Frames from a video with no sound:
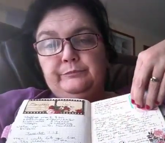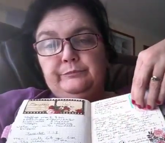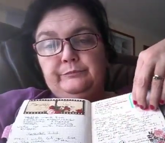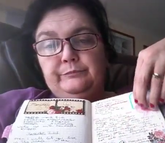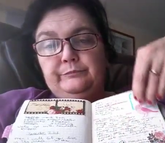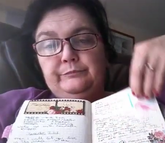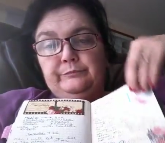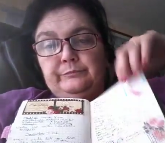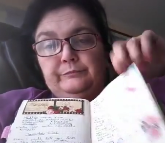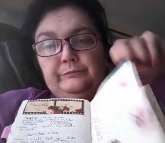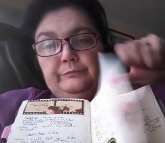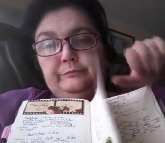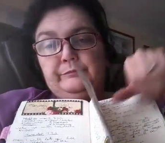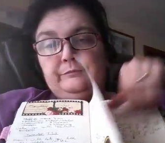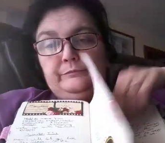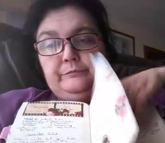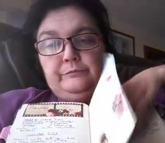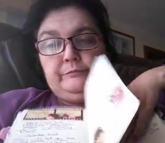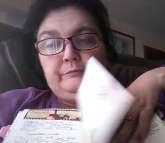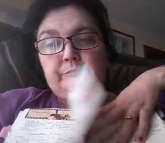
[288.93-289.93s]

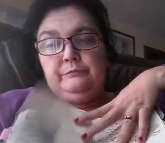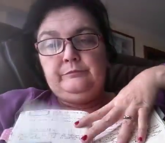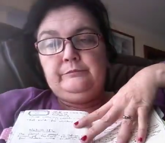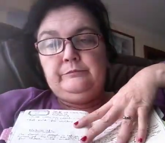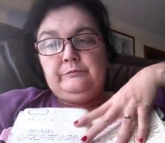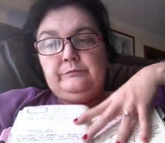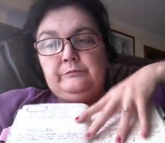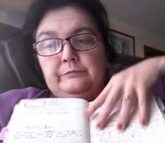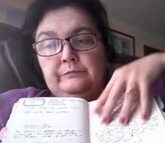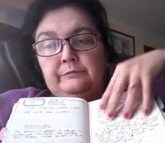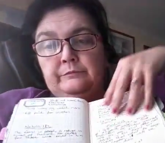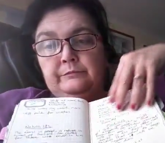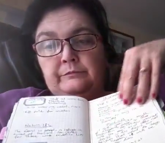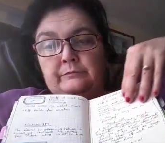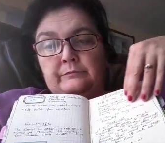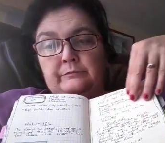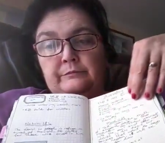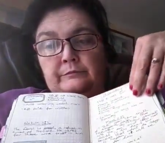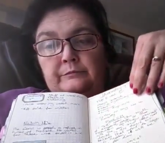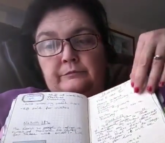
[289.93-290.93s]

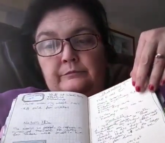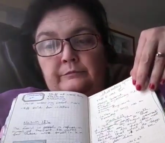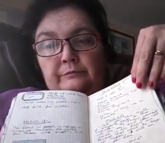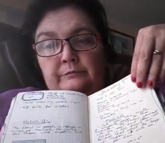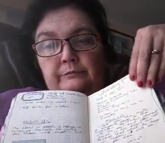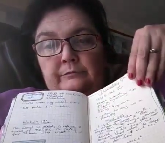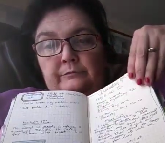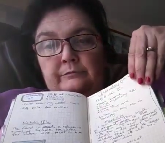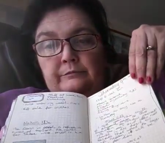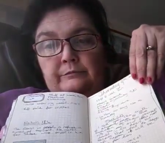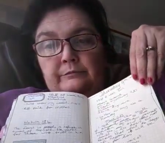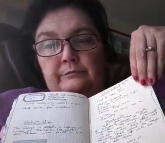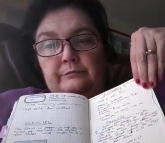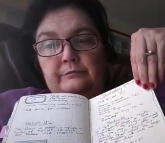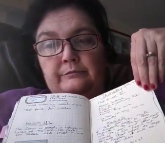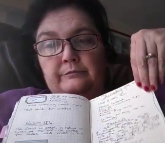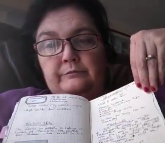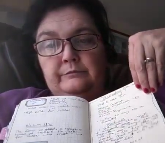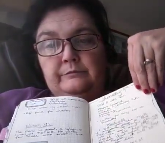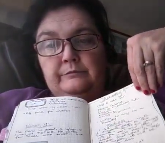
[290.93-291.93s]

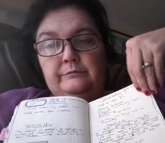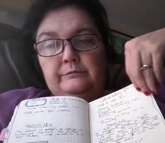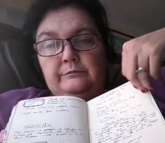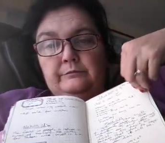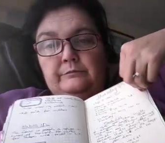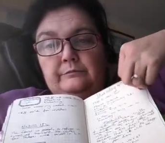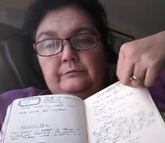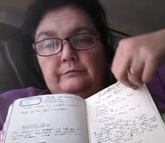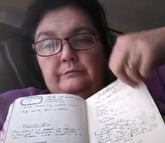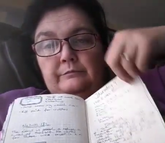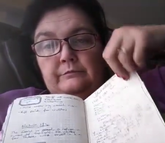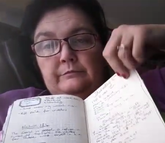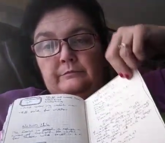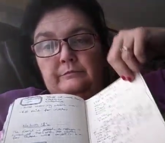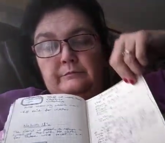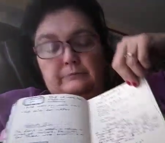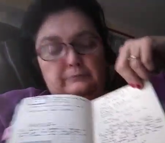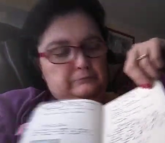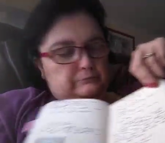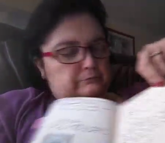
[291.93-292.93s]

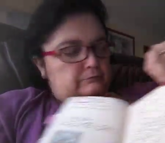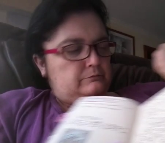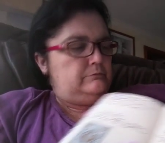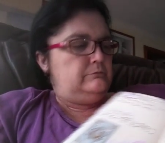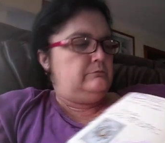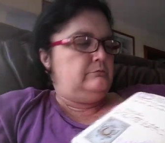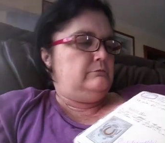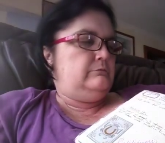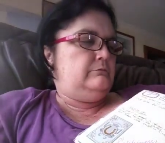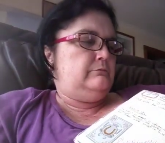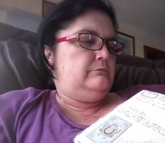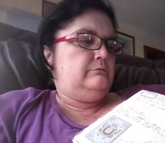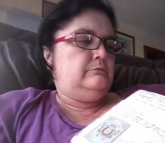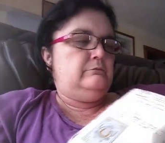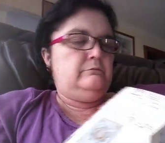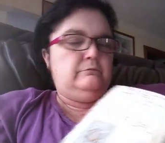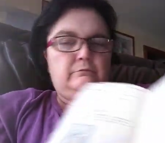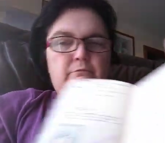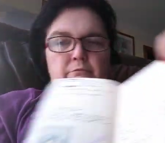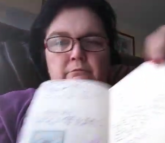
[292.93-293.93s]

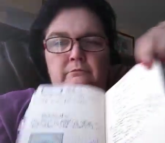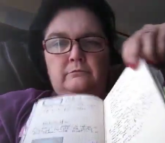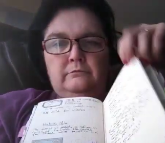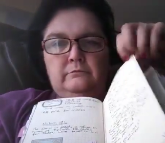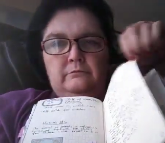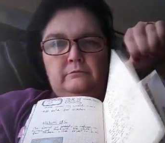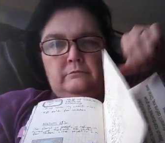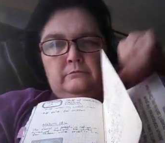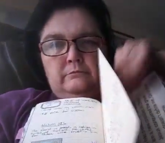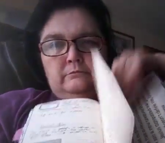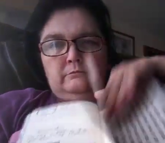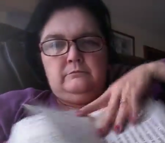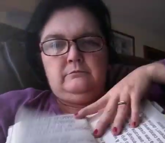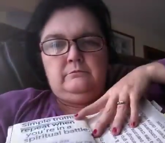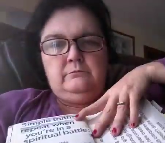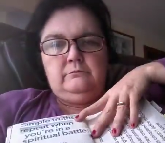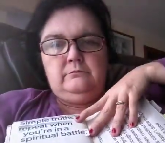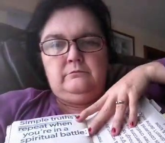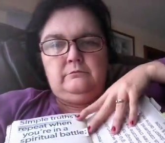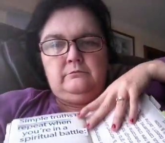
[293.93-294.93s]

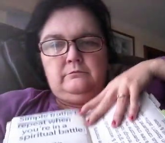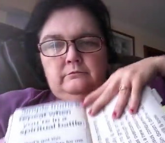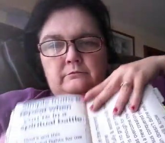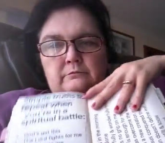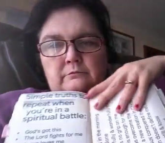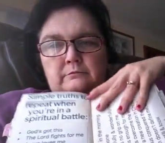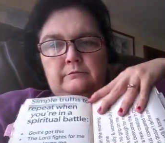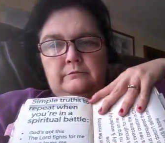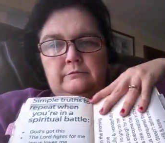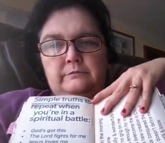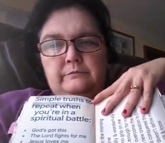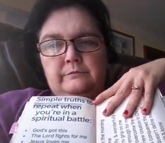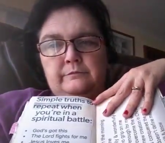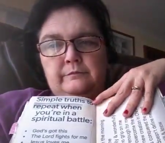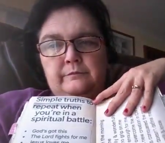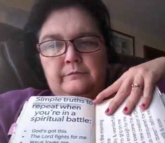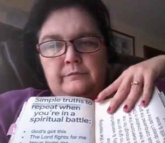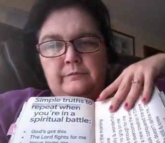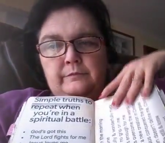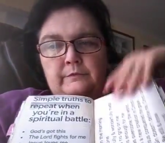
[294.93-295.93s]

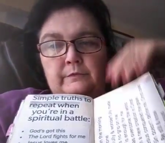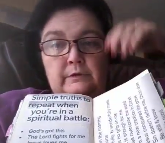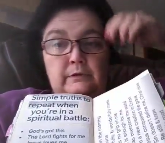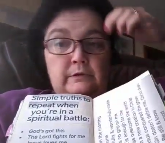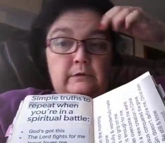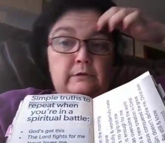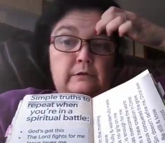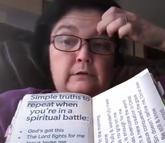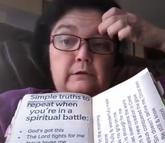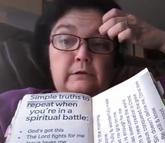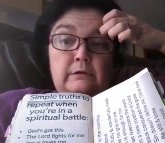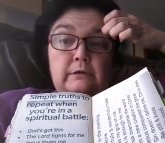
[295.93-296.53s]
(no one is talking)